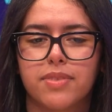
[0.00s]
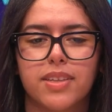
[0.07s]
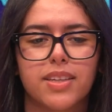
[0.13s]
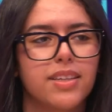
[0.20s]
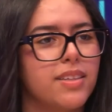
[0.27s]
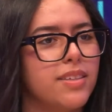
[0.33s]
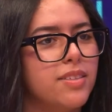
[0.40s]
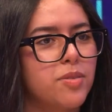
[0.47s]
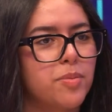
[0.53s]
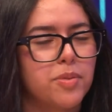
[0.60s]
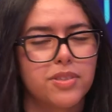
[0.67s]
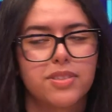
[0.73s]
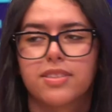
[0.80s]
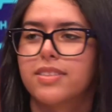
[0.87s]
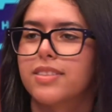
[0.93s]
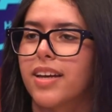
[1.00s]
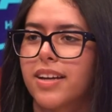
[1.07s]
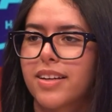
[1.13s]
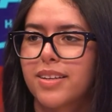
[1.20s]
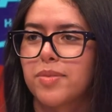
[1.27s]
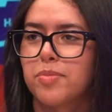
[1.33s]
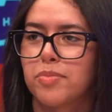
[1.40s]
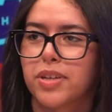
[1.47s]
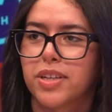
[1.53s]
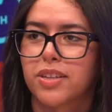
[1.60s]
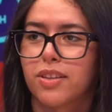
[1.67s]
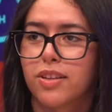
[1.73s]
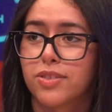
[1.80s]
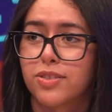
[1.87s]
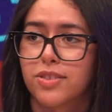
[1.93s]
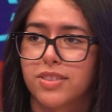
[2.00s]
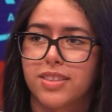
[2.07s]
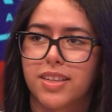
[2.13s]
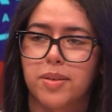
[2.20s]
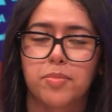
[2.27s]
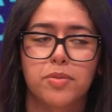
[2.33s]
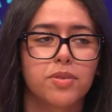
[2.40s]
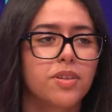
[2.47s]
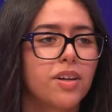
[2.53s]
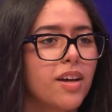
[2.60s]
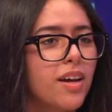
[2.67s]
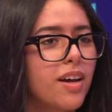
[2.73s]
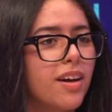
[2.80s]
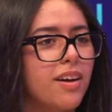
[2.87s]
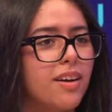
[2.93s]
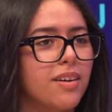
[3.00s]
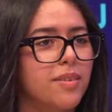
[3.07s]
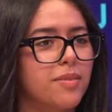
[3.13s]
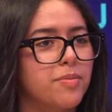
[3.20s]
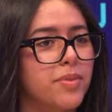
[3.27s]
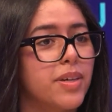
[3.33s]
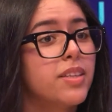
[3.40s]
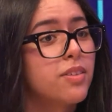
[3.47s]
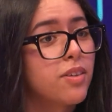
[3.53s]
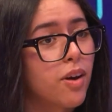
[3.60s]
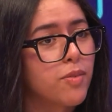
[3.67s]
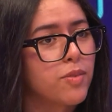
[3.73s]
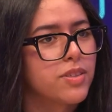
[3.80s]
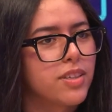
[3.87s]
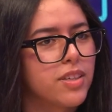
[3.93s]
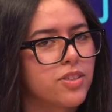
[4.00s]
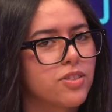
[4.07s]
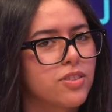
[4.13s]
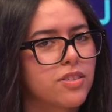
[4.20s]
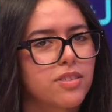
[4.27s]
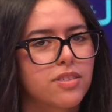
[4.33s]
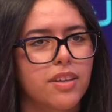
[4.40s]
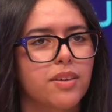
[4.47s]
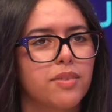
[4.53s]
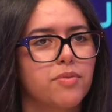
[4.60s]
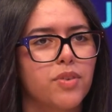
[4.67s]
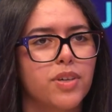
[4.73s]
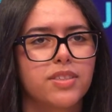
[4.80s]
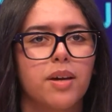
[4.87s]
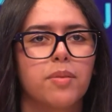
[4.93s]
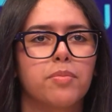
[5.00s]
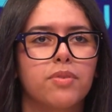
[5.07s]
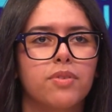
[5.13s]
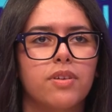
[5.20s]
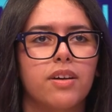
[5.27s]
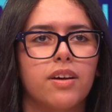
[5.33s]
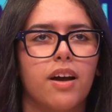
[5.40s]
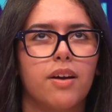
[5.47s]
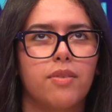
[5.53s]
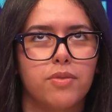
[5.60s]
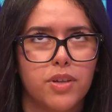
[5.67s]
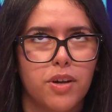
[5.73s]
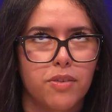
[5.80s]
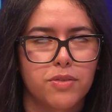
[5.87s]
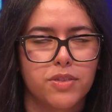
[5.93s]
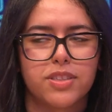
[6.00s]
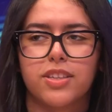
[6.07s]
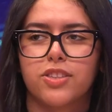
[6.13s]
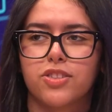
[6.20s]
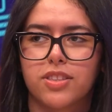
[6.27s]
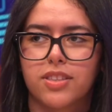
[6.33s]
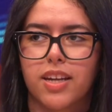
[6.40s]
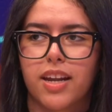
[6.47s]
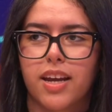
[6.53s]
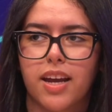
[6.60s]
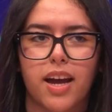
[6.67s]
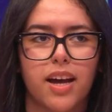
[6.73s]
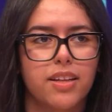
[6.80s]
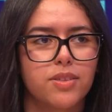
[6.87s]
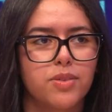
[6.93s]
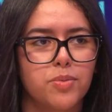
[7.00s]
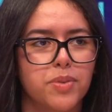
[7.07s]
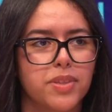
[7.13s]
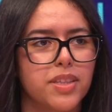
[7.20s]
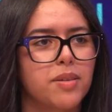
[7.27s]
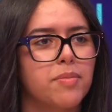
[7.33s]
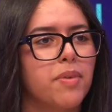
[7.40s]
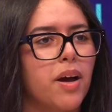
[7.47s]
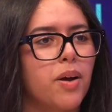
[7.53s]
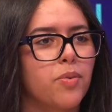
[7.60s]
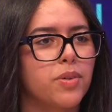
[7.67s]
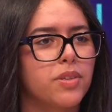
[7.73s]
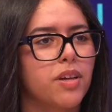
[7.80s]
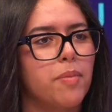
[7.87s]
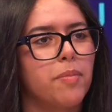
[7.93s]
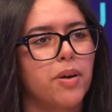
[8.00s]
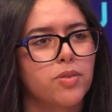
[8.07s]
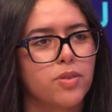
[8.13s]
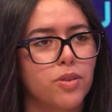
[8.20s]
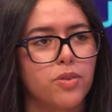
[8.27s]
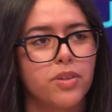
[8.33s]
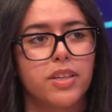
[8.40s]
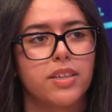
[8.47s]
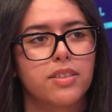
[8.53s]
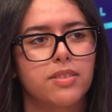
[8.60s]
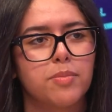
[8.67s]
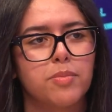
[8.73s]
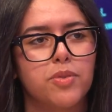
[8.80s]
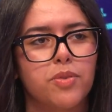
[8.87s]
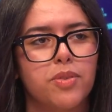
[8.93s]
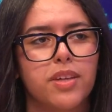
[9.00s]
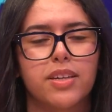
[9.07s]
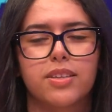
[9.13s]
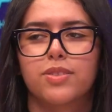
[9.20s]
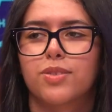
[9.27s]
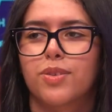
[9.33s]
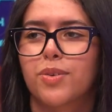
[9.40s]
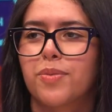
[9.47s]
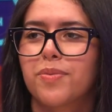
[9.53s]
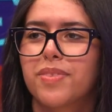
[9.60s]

he's a person that can bring a lot to the table in the conversations. Like, for example, every conversation that I had with him, I would come out learning some new things. So